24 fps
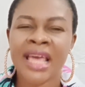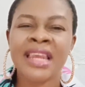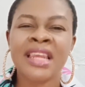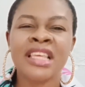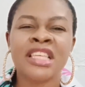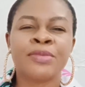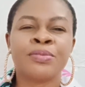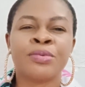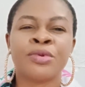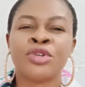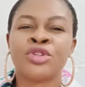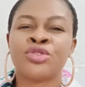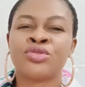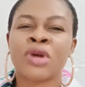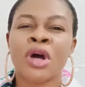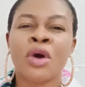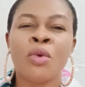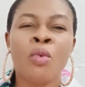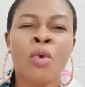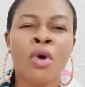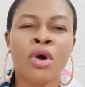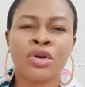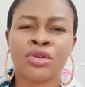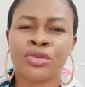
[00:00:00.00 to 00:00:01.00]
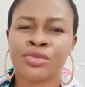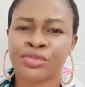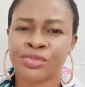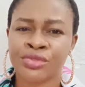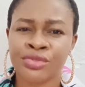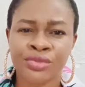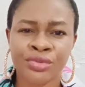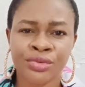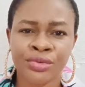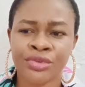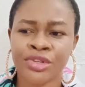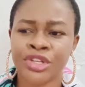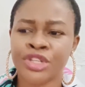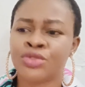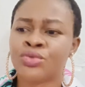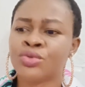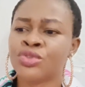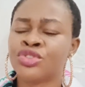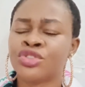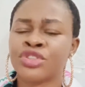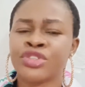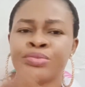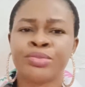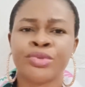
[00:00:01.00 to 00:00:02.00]
Any spiritual work you do, it
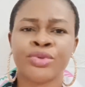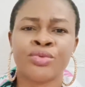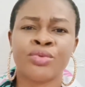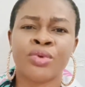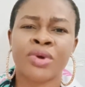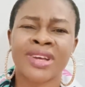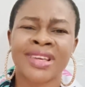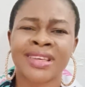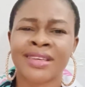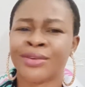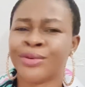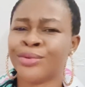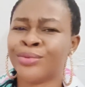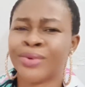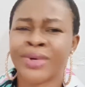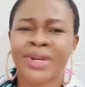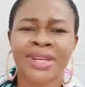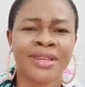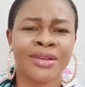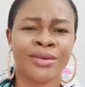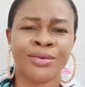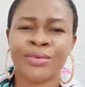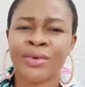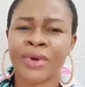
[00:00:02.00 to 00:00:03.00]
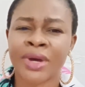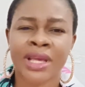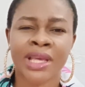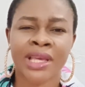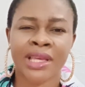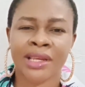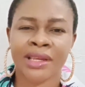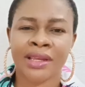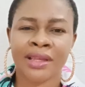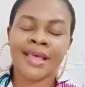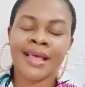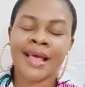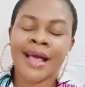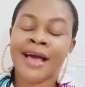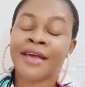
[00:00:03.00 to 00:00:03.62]
will just be working.